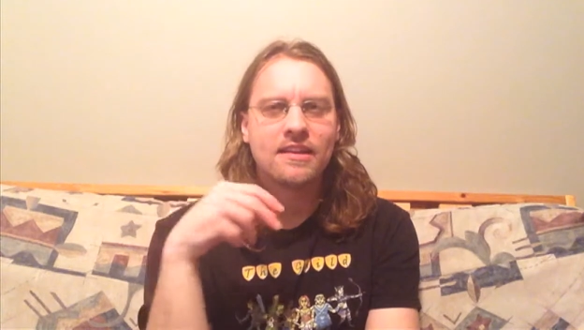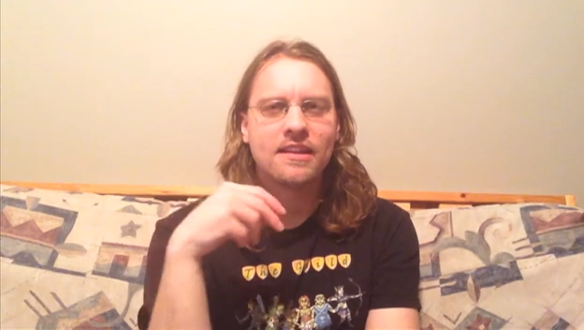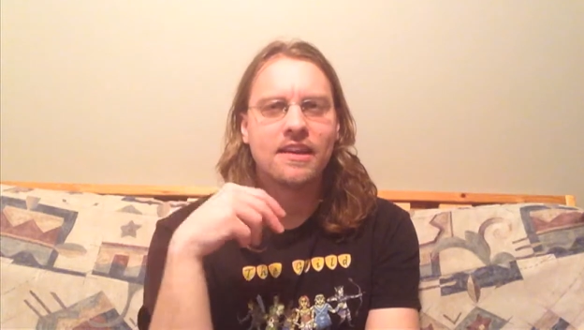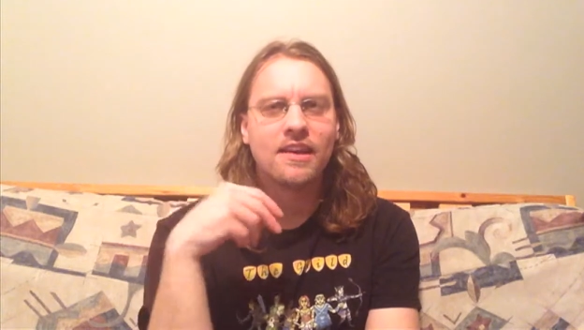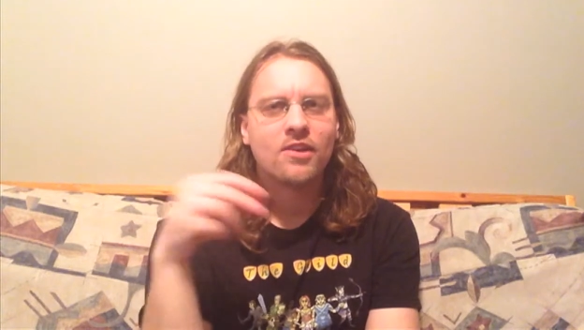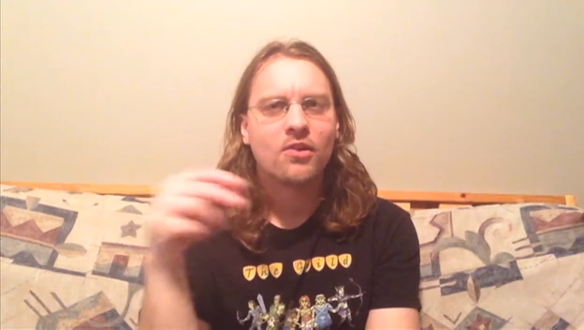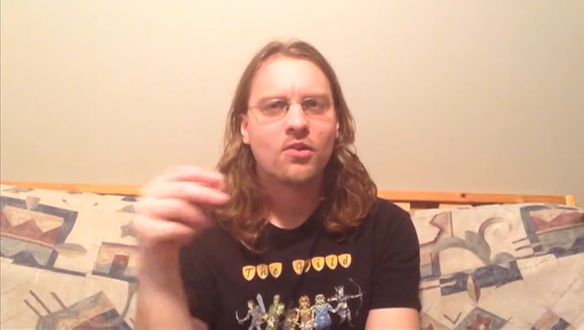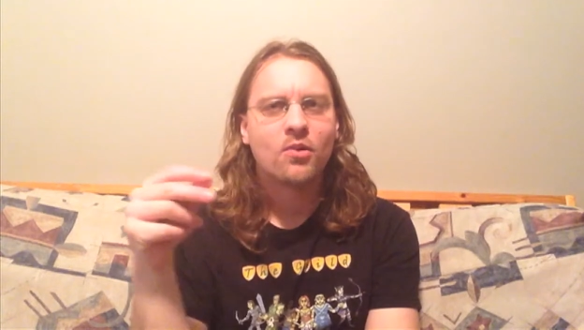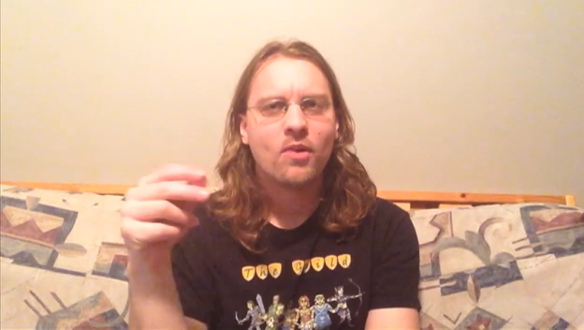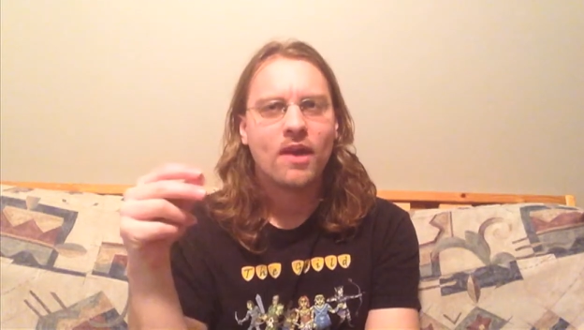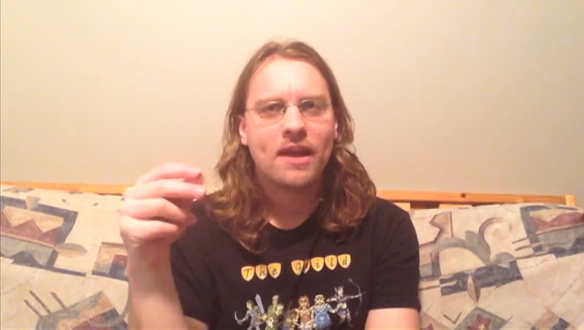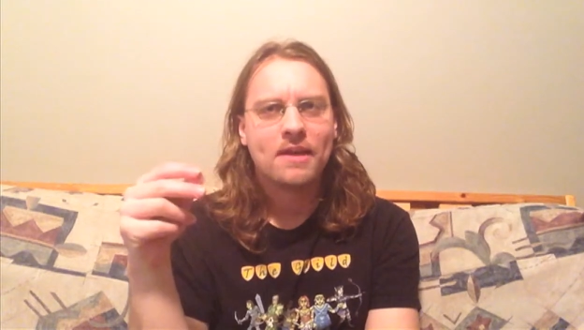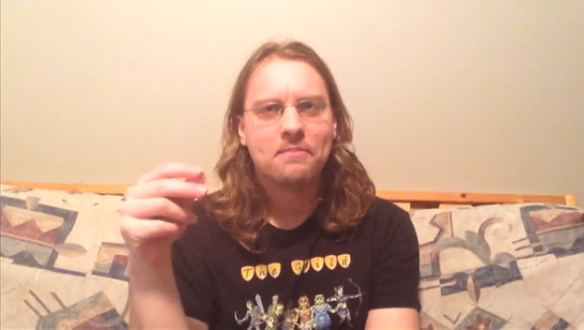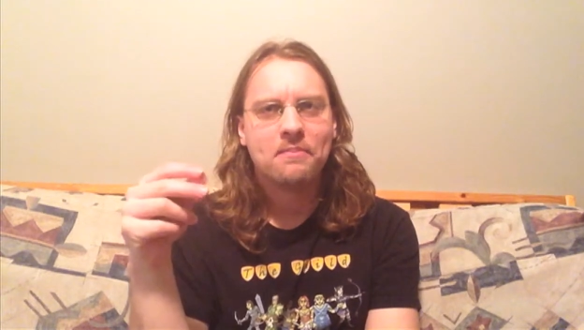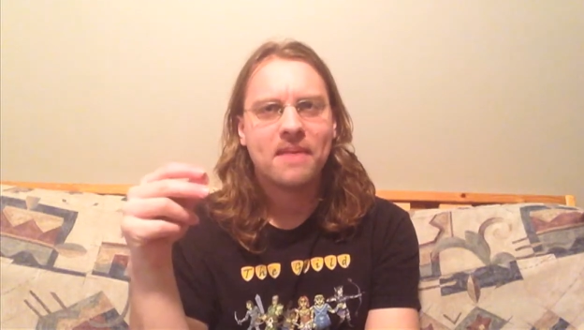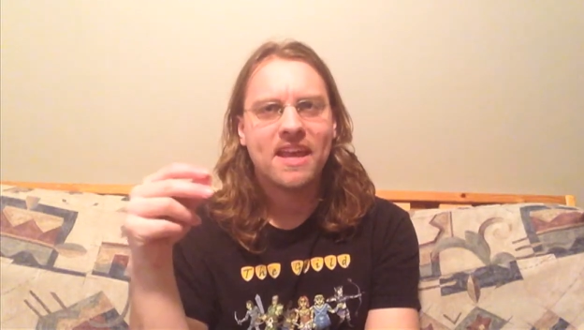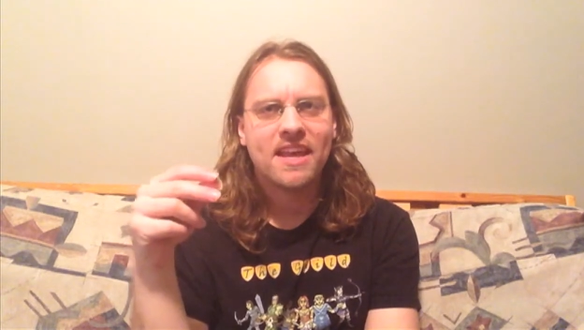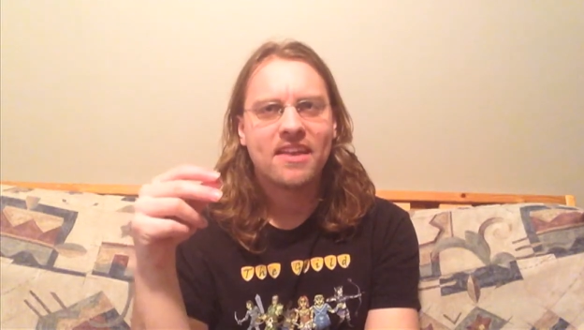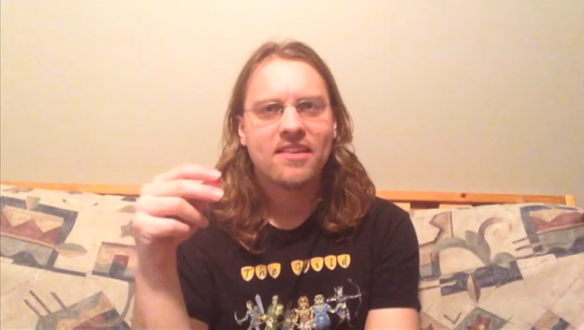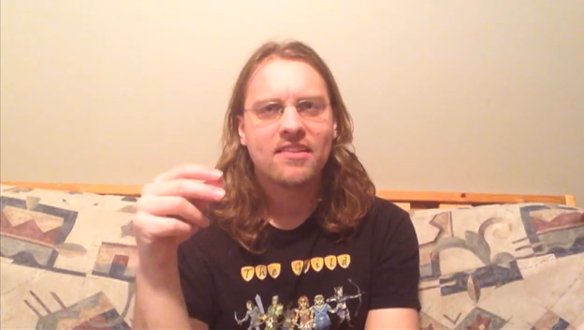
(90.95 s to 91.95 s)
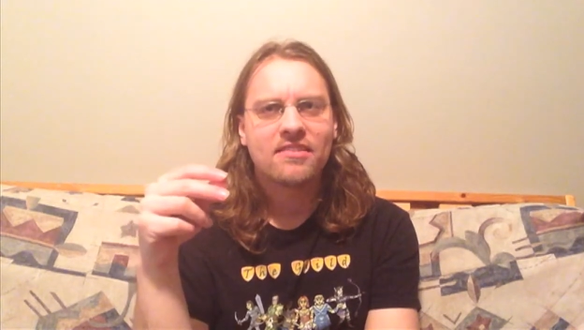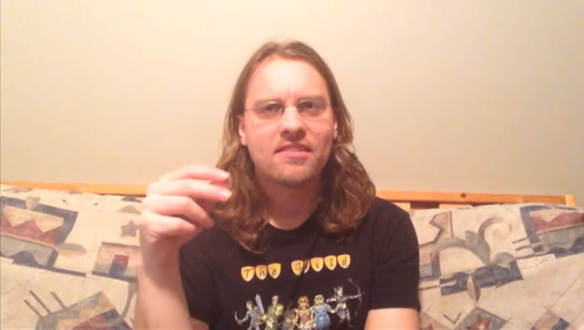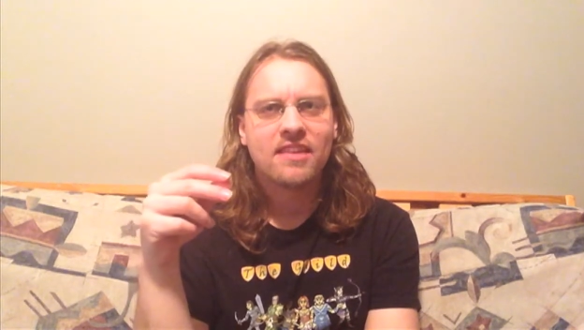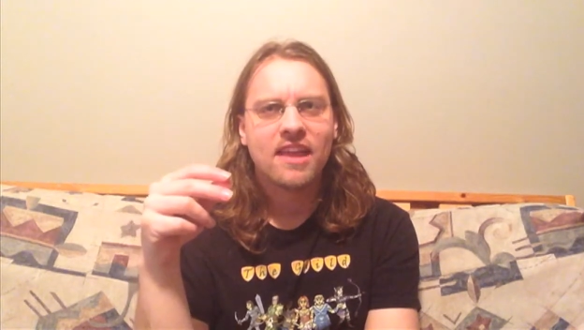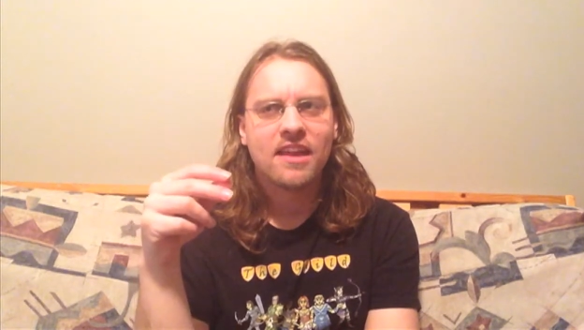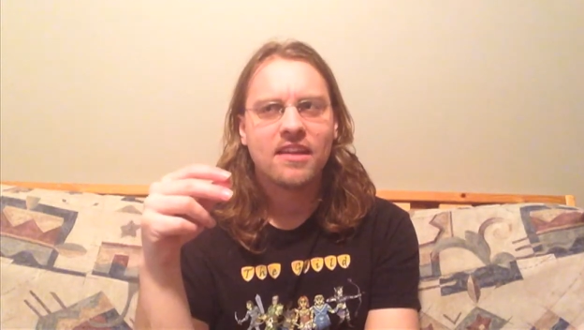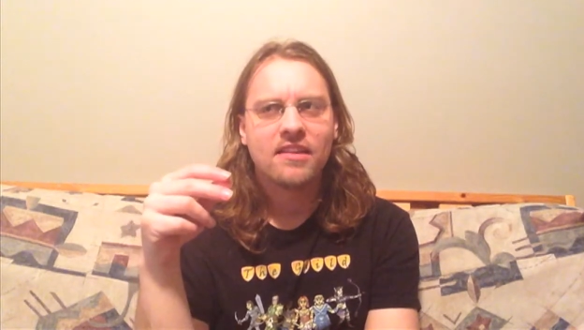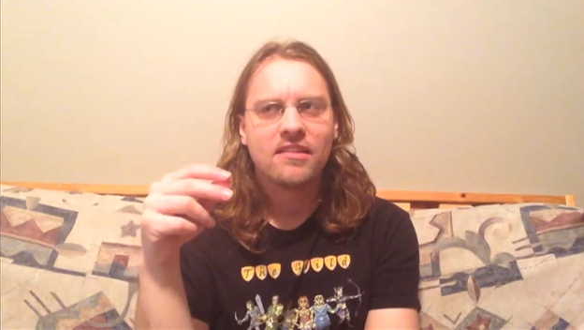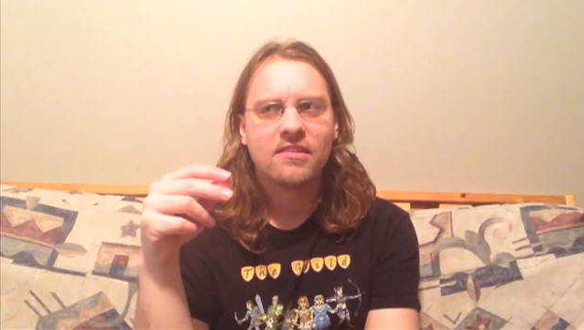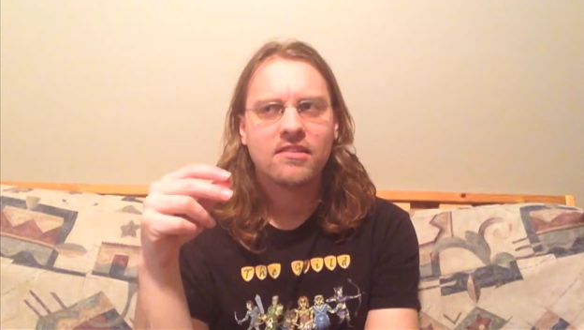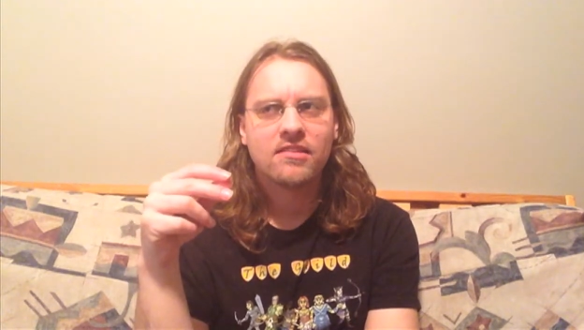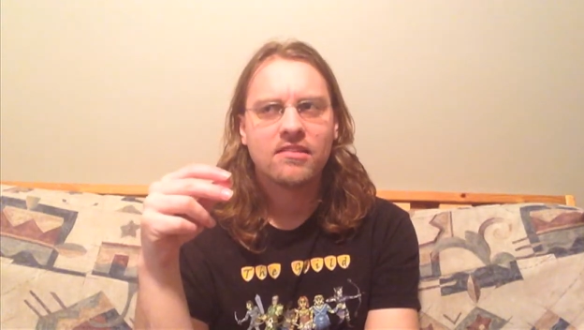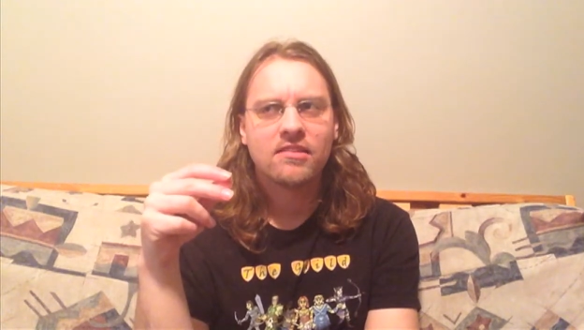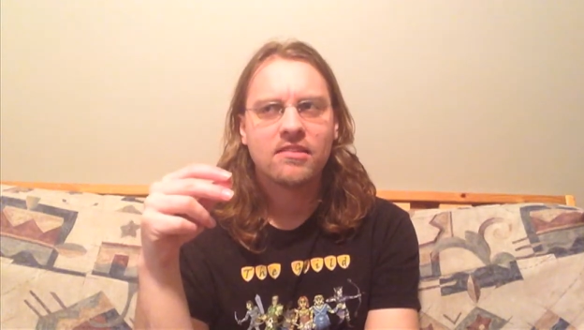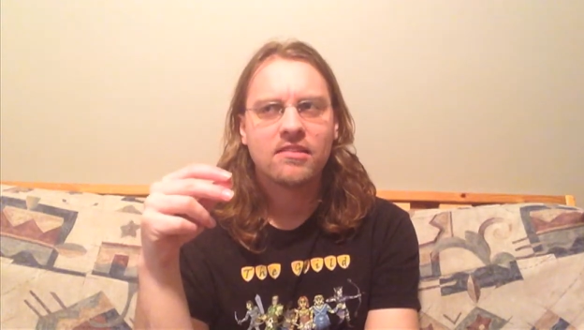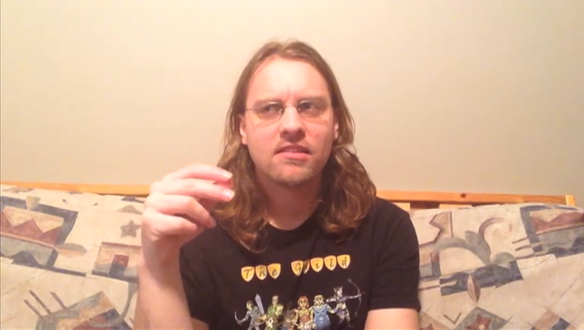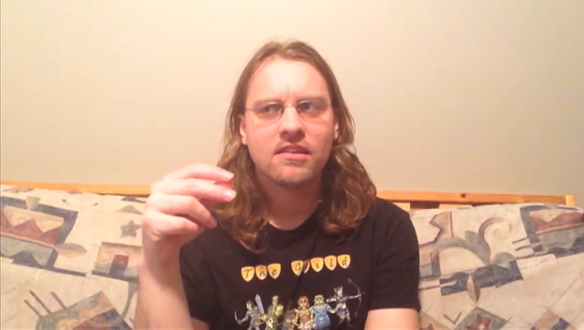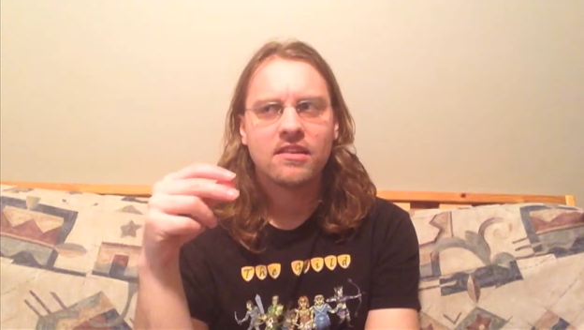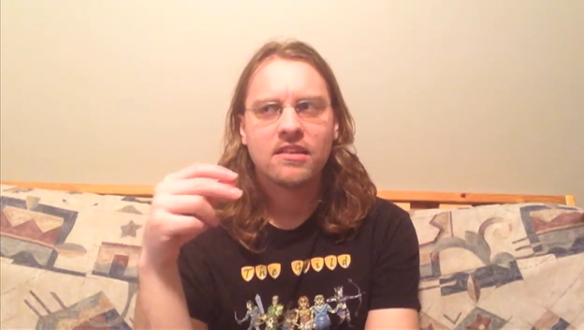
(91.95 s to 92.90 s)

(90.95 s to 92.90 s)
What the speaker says: didn't quite make sense.